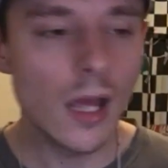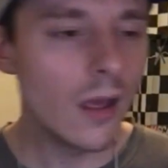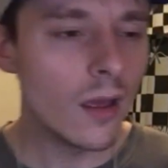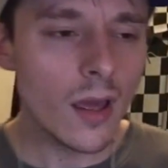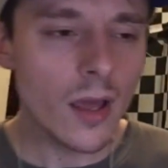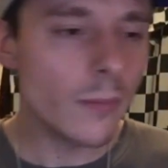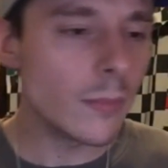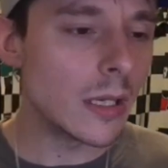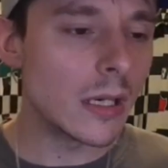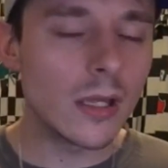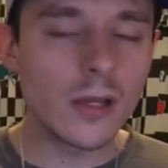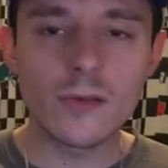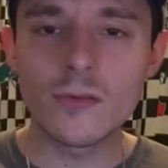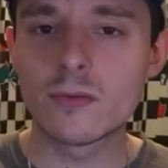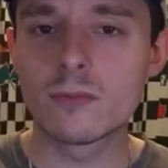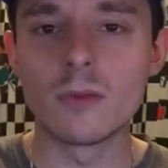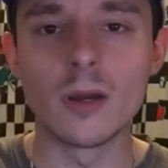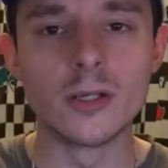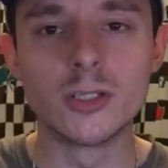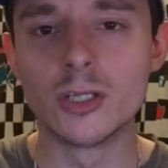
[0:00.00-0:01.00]
I mean,
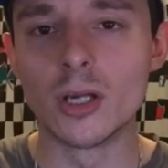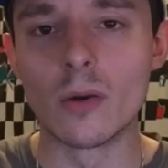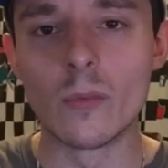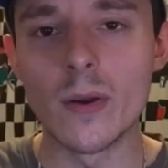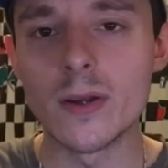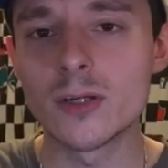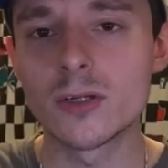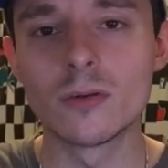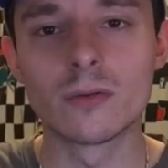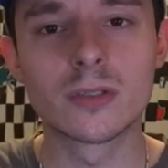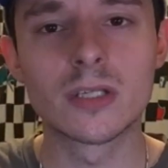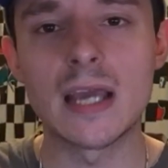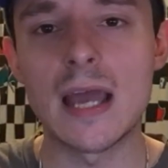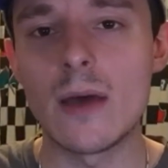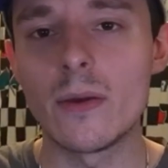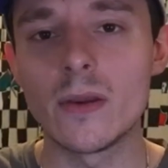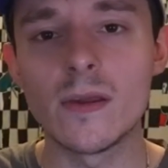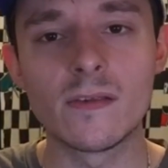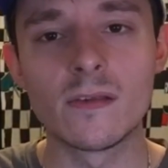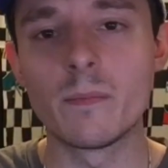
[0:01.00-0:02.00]
he's a generational
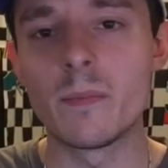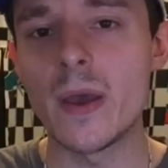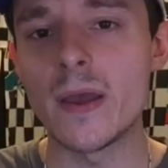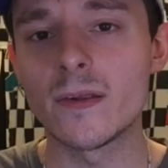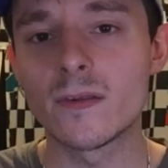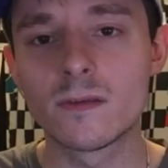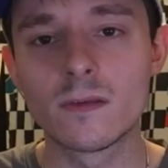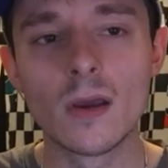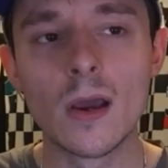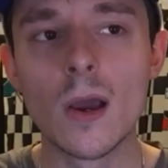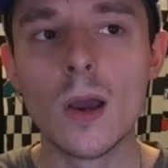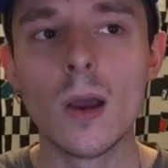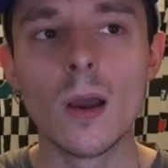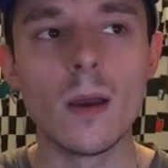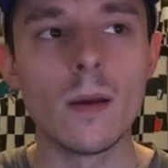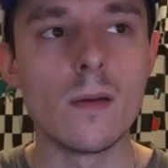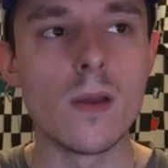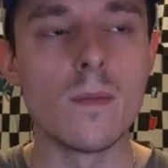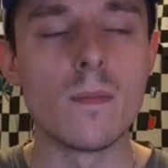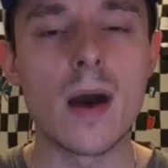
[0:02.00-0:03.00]
talent. He's the best,
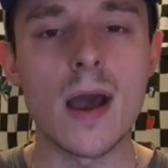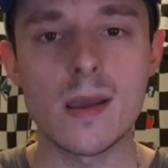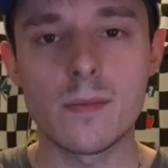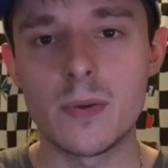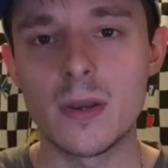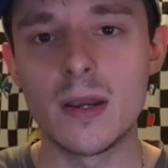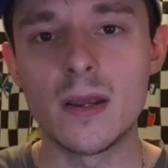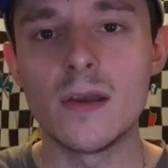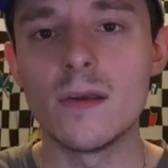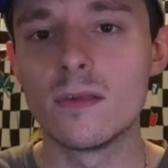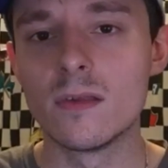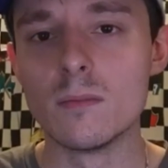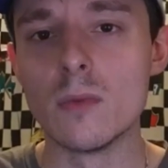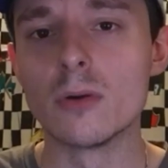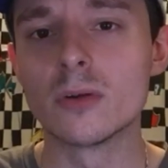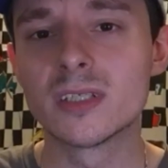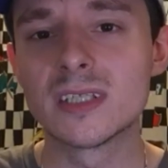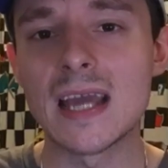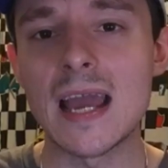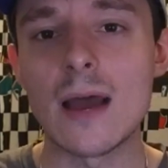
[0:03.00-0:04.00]
in my opinion, he's the
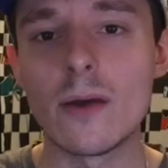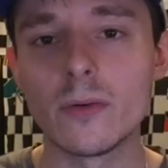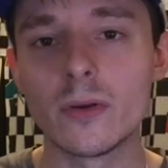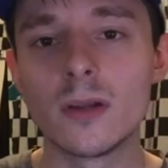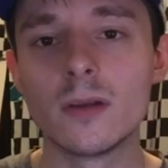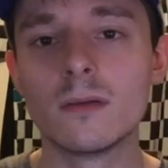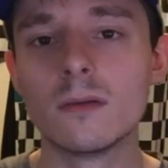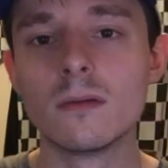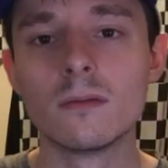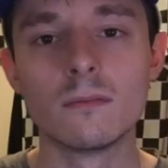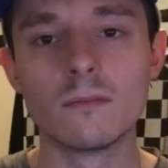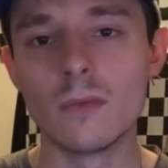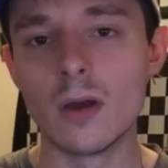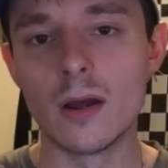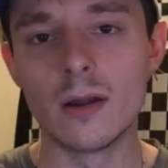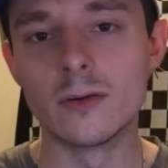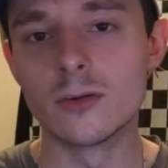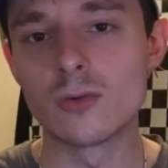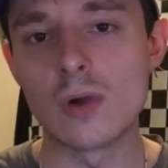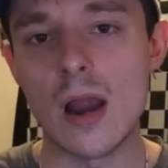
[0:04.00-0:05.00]
most talented
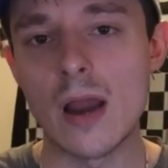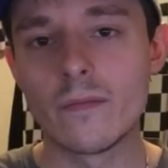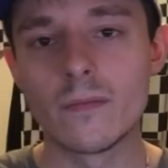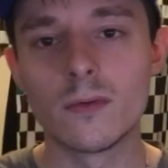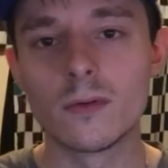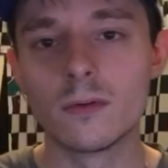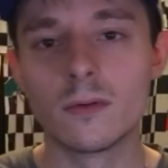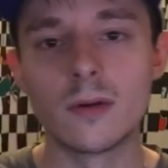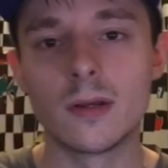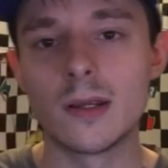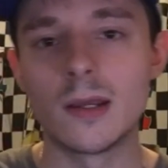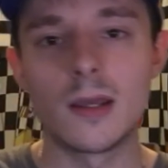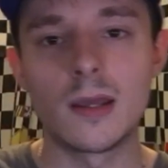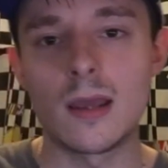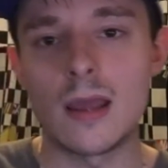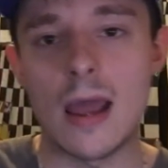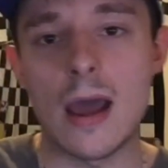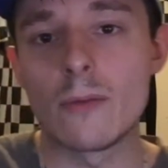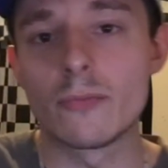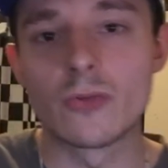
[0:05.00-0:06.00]
driver
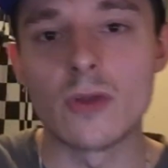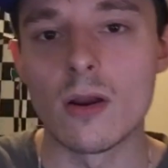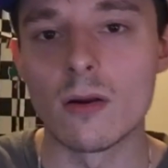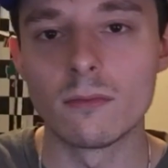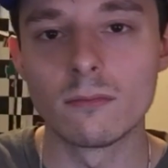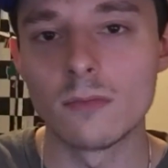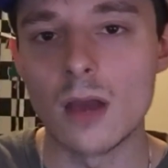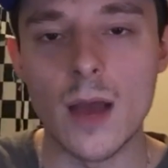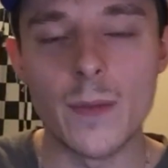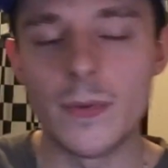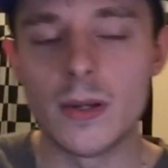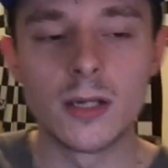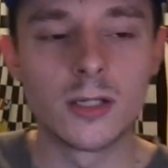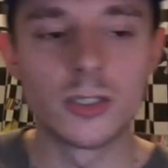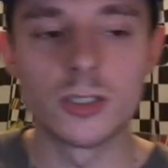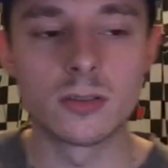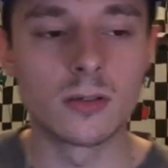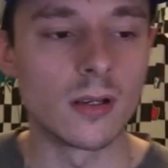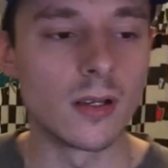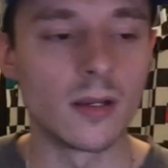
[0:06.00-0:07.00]
out there. I mean,
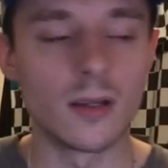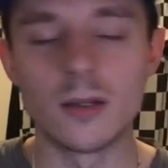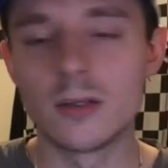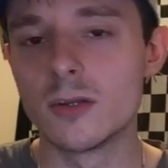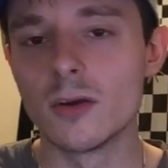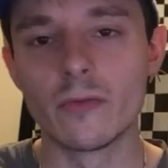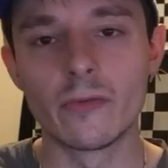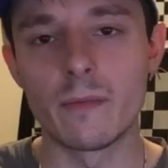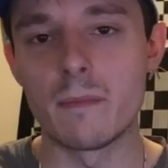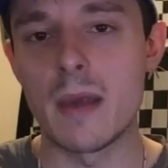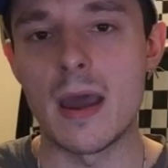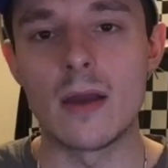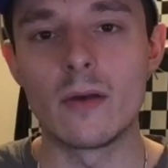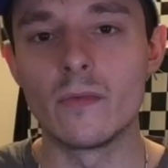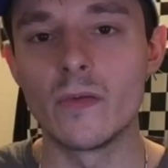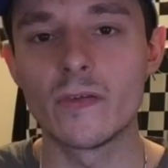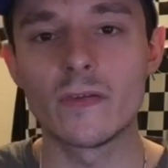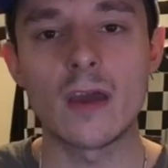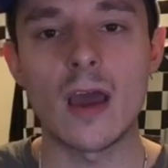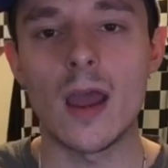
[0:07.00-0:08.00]
it doesn't matter.
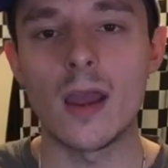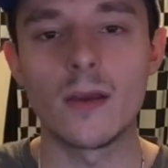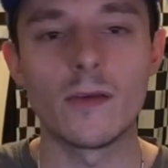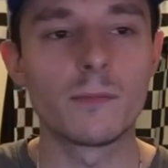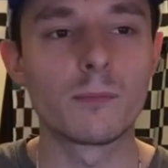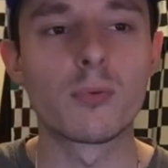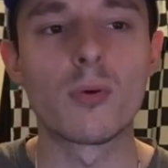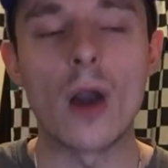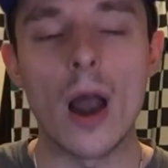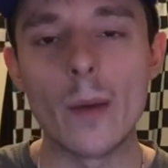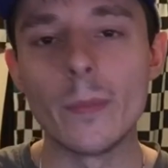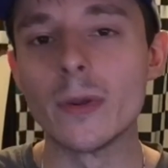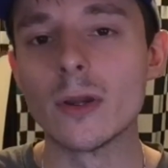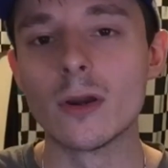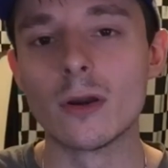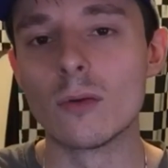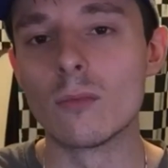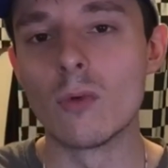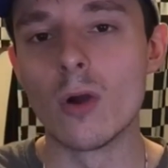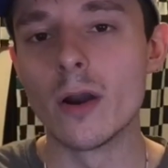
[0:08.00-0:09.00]
This guy is probably
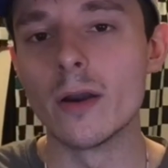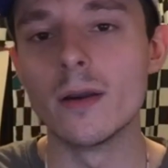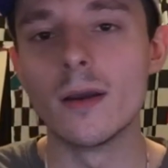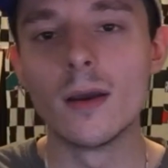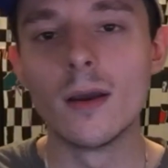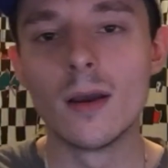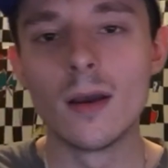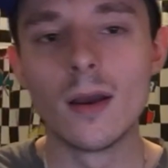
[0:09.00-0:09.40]
going to run,